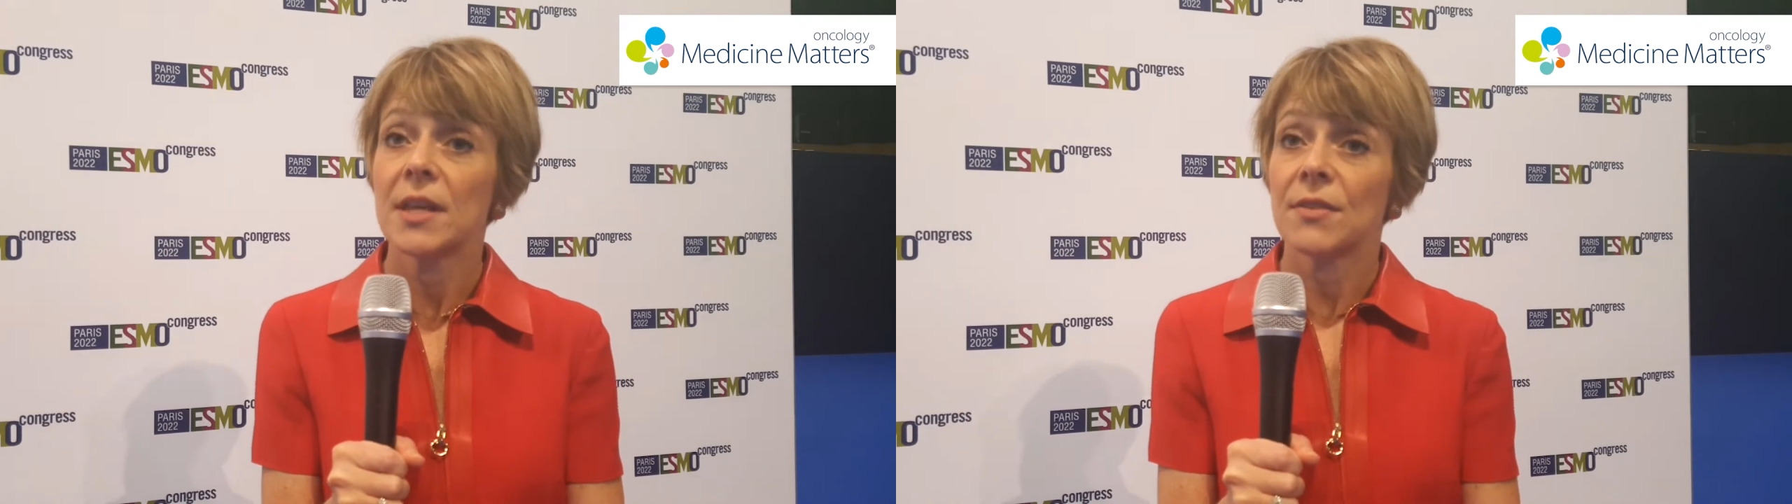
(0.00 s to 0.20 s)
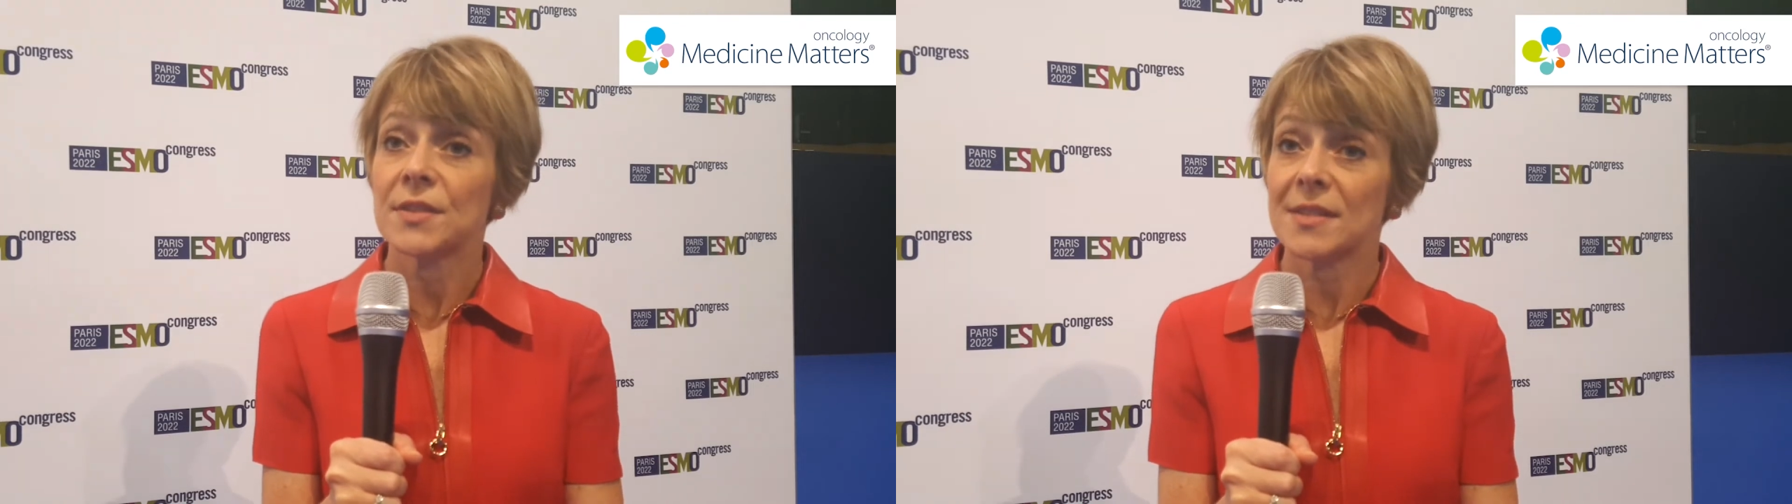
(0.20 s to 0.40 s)

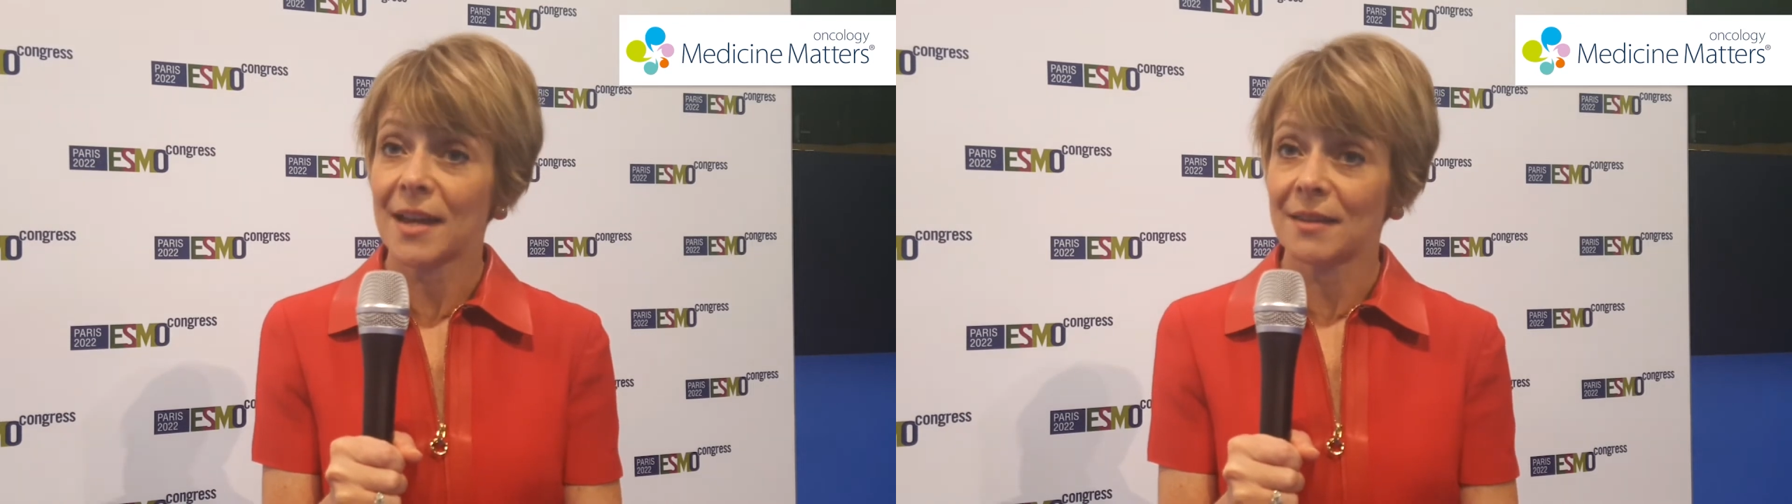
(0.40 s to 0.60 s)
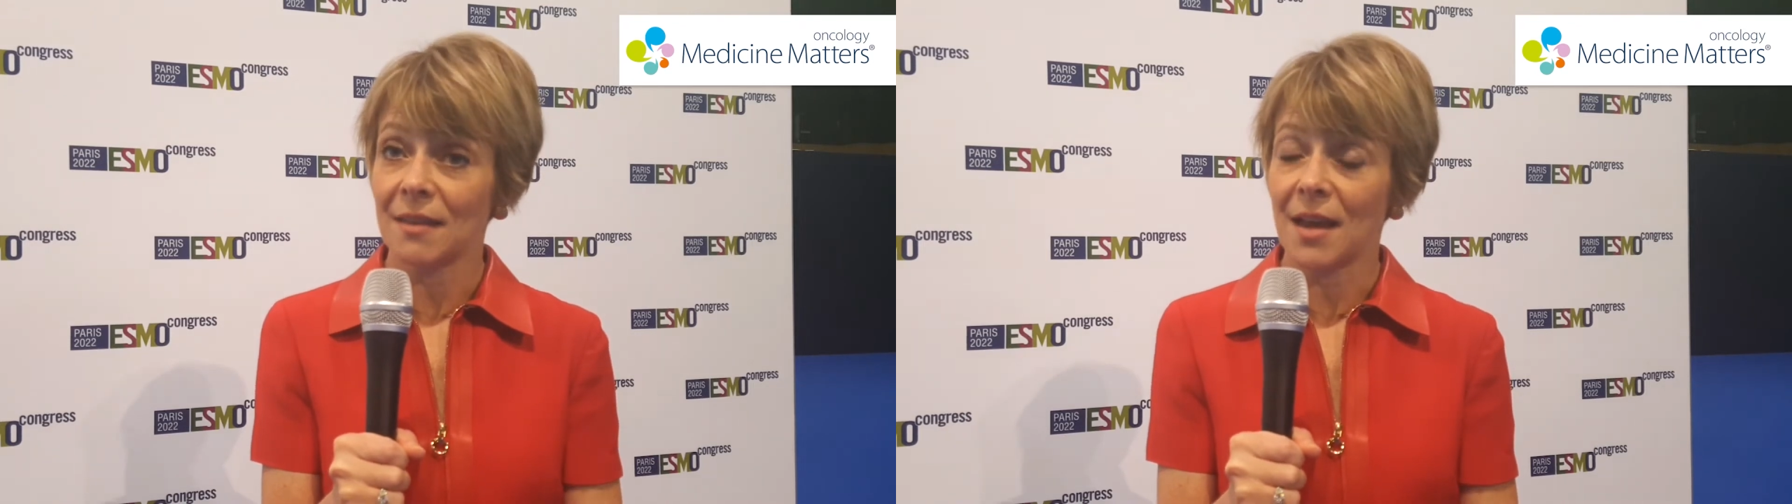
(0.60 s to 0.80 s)
the
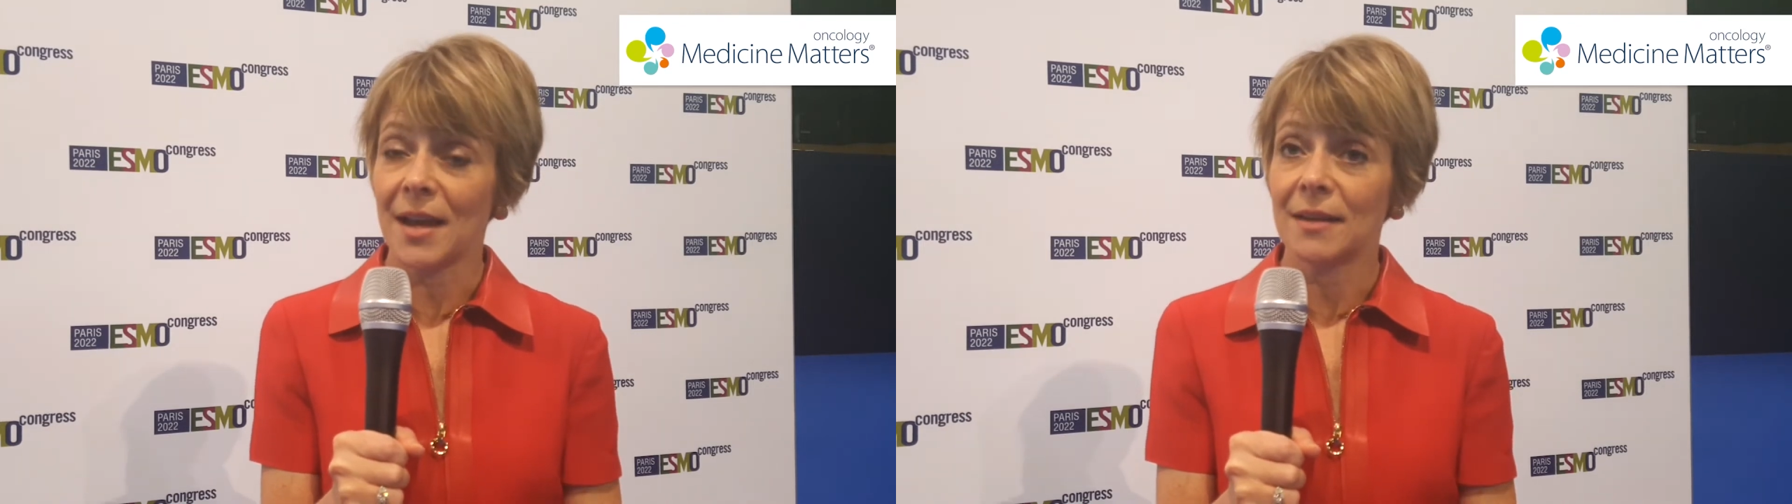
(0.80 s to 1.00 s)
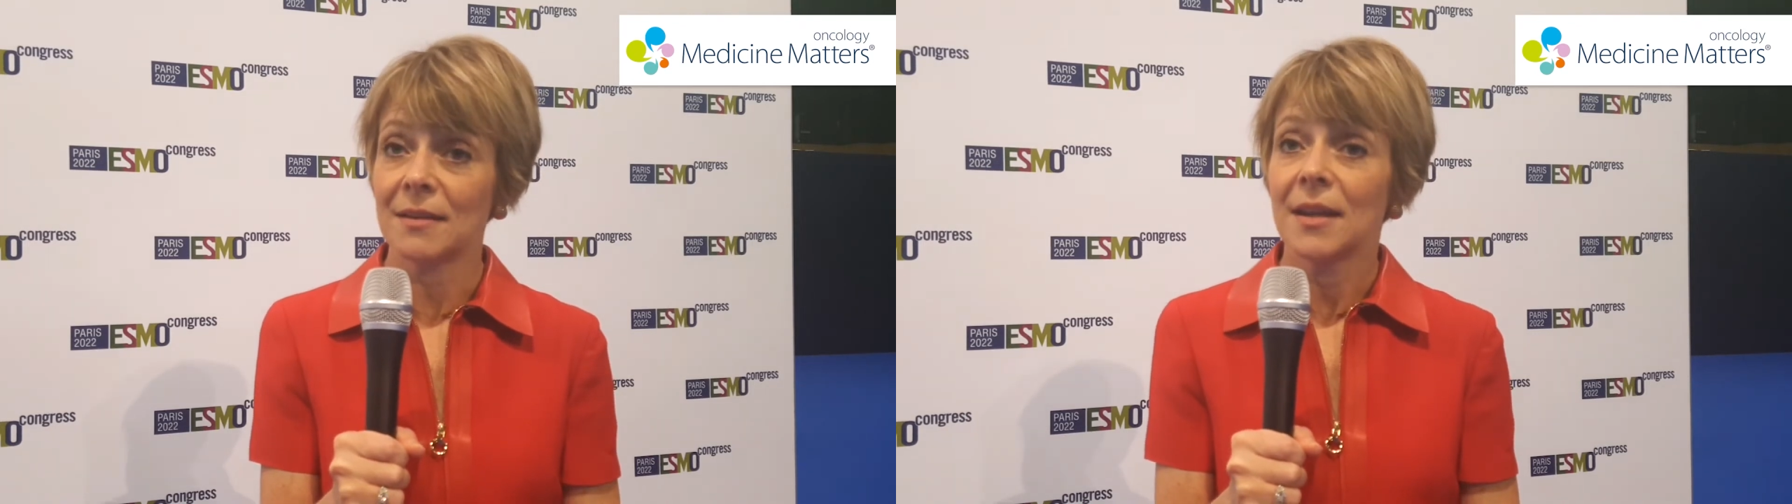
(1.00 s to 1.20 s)
second
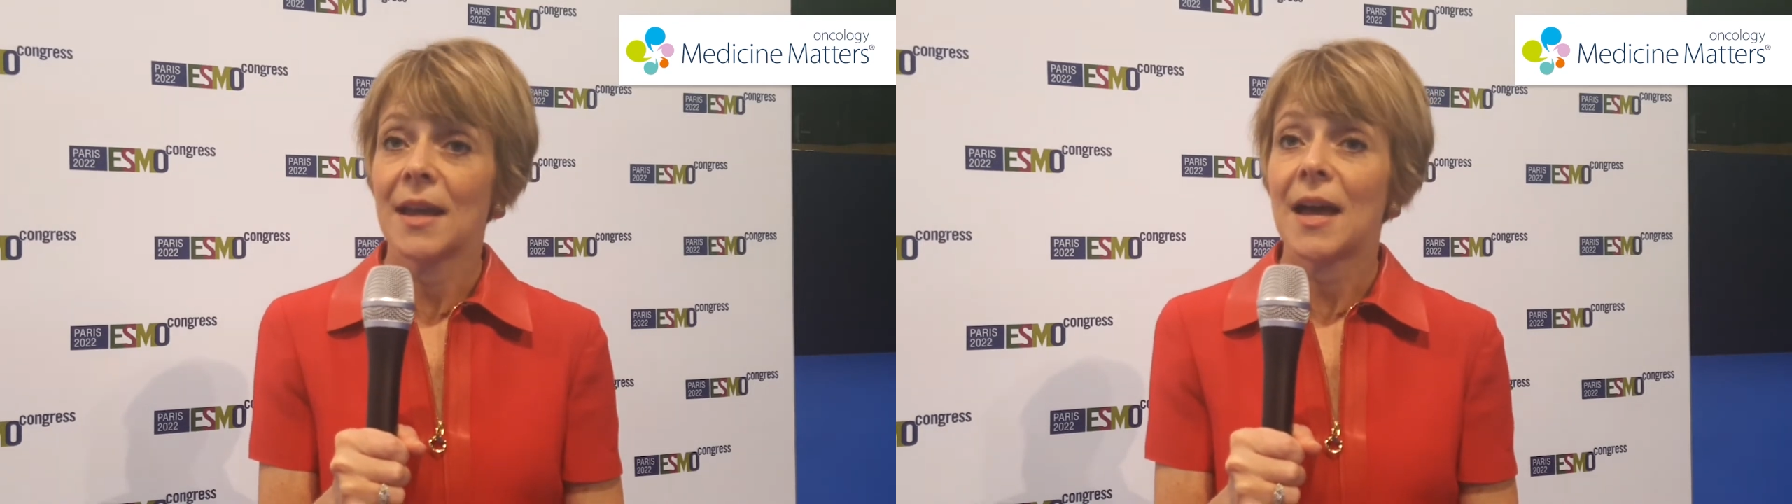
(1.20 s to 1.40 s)
line